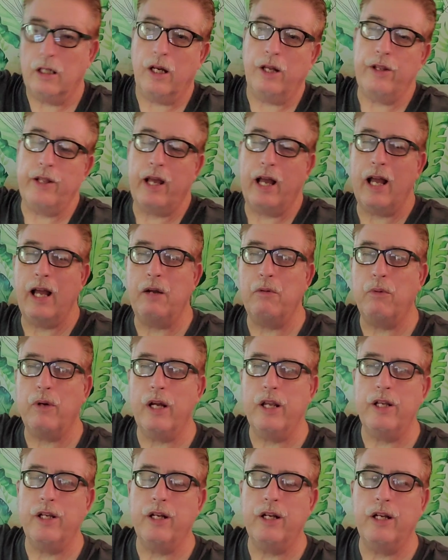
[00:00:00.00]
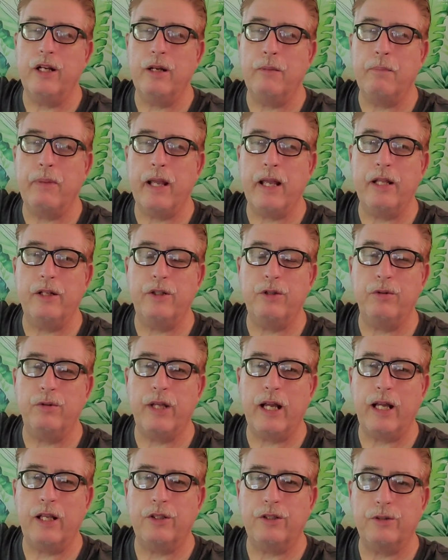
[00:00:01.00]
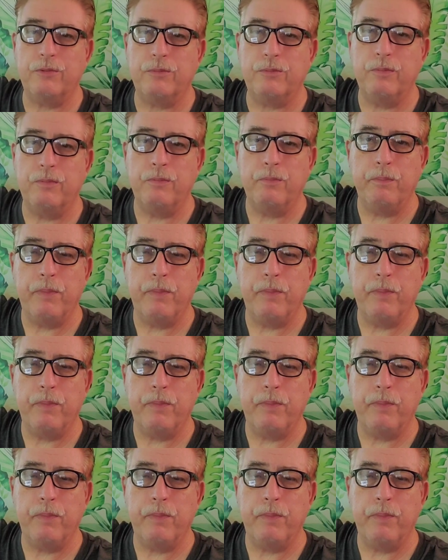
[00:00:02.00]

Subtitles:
On the highway, you're going to end up paying 2,000